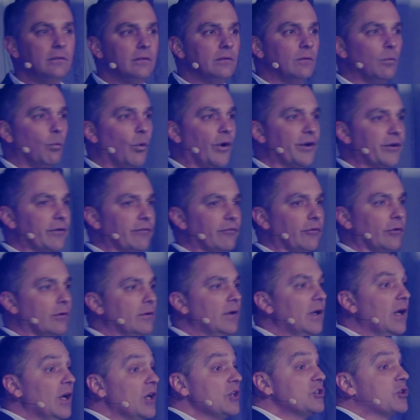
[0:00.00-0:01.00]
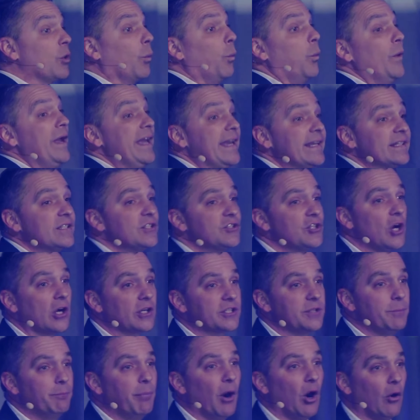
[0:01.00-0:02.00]
Wonderful. So we get to talk
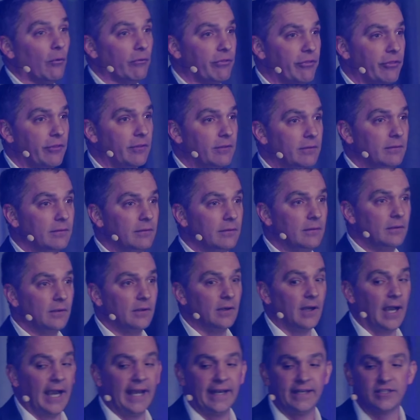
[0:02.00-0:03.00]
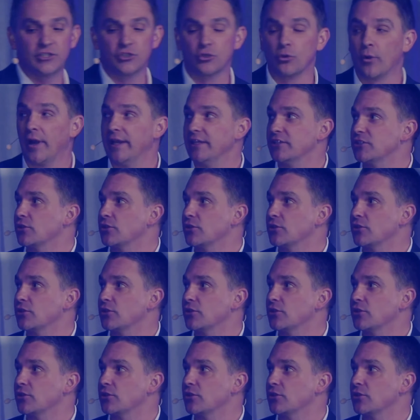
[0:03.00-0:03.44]
to both, and it's great.